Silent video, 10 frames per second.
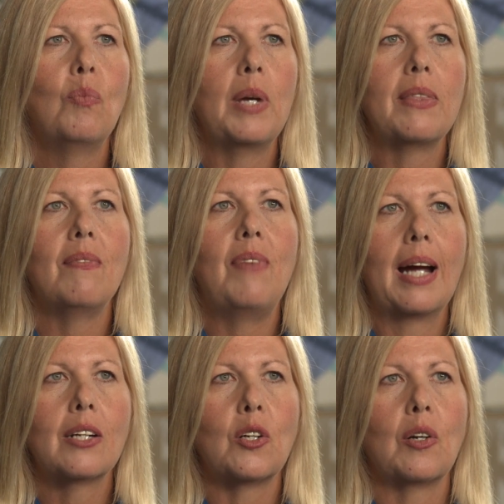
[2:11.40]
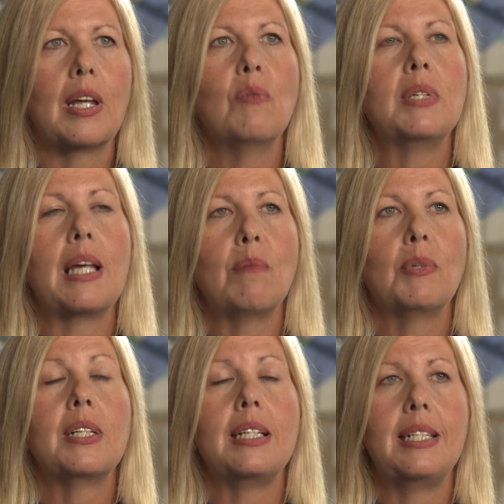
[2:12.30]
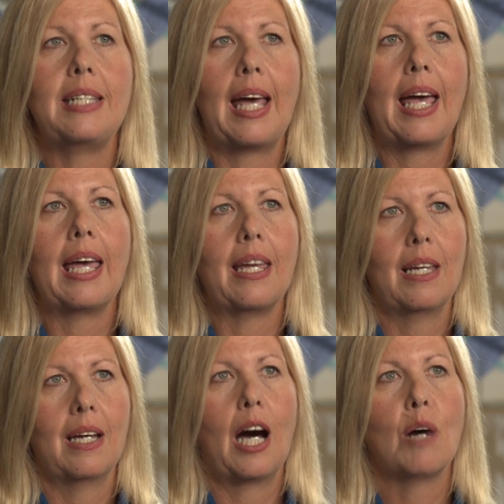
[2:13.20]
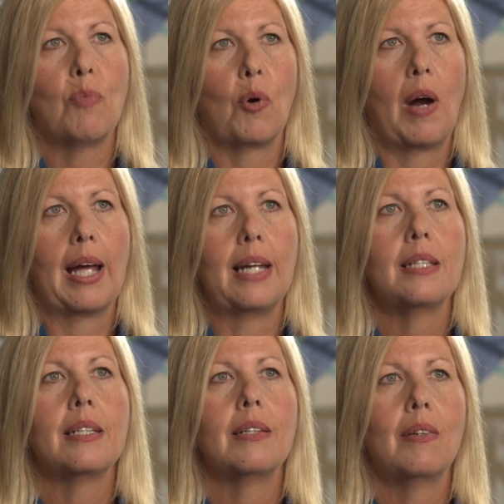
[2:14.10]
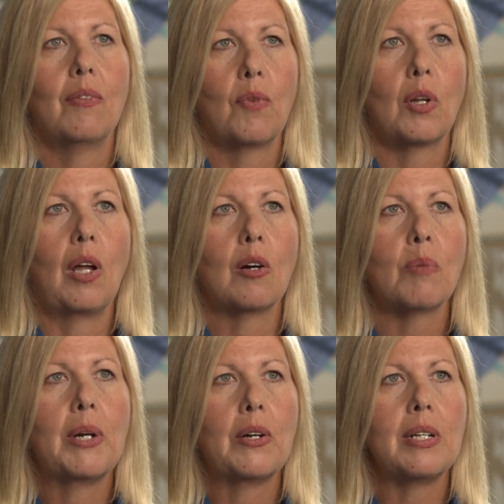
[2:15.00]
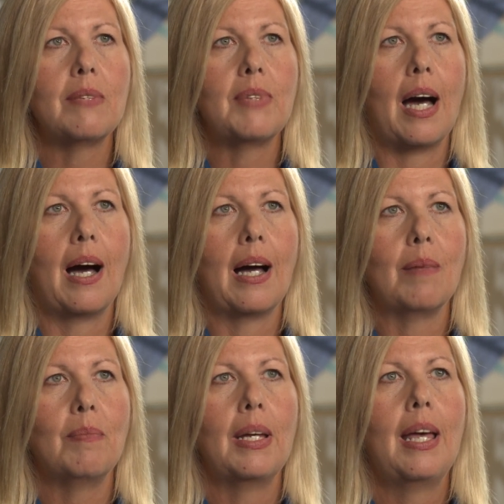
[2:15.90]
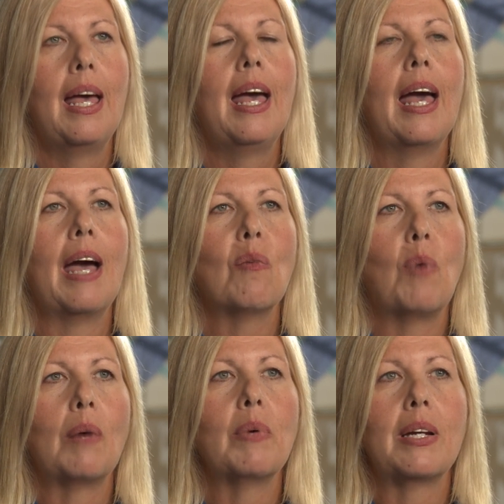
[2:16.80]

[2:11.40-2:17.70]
With the Vector, he was able to stay upright for longer periods of time while we